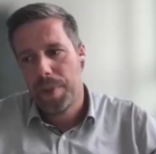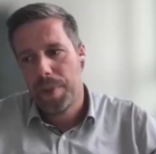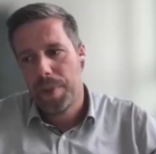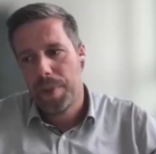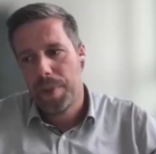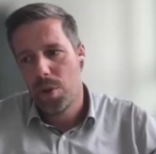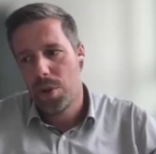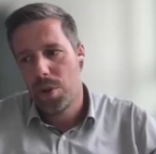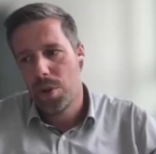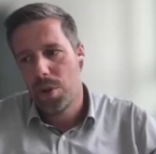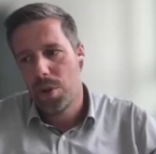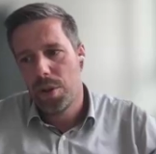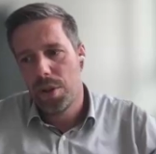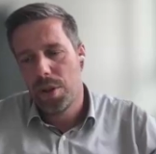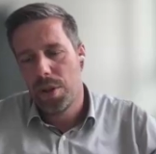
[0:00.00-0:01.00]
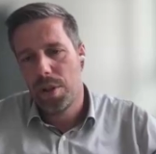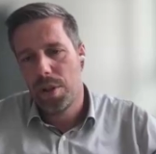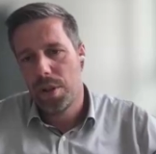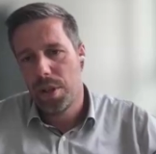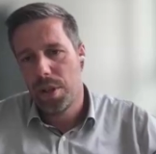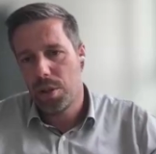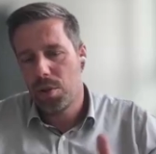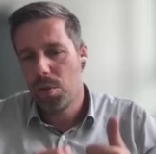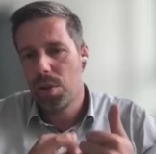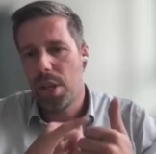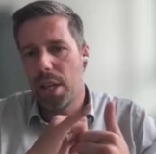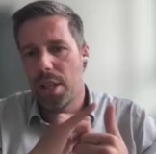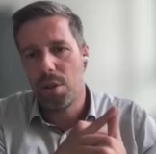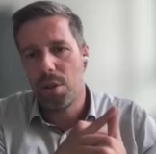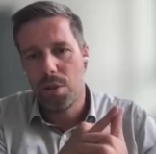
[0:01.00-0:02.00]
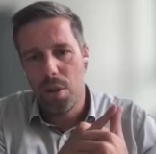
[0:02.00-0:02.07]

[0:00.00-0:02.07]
So there's two things.